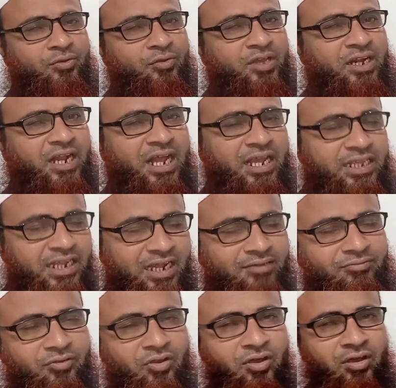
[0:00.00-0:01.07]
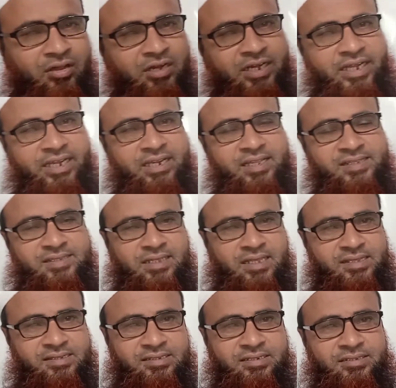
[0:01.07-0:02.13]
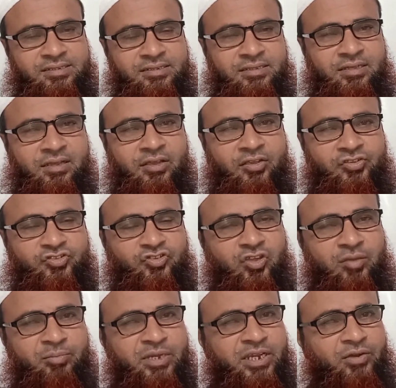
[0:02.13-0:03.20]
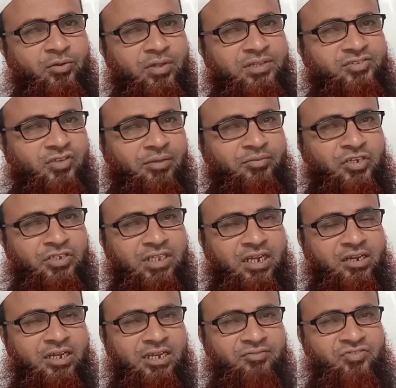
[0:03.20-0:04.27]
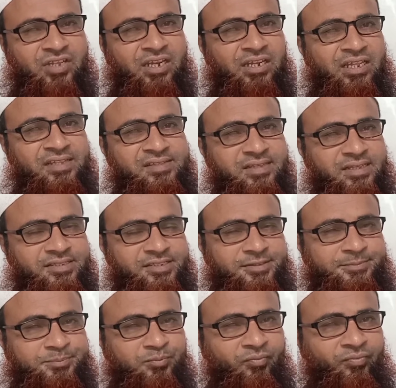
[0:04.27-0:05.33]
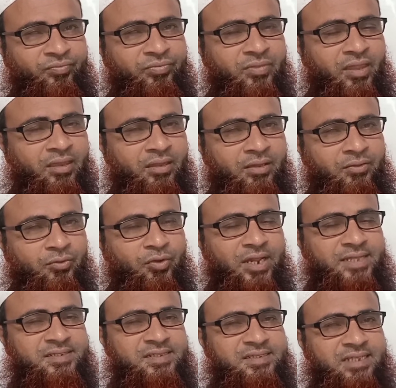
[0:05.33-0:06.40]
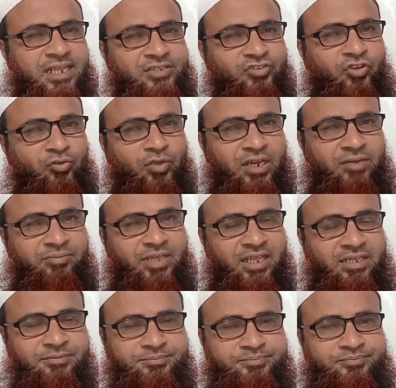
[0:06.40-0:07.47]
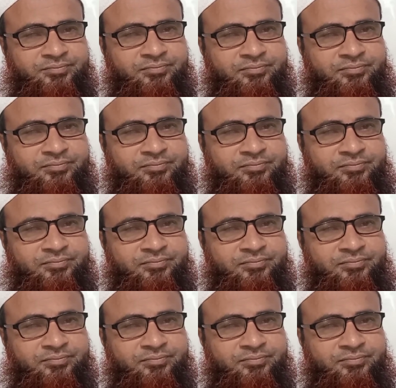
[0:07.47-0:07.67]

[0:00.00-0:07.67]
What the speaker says: where I have already discussed so many rules of interrogative sentences. Today's discussion will be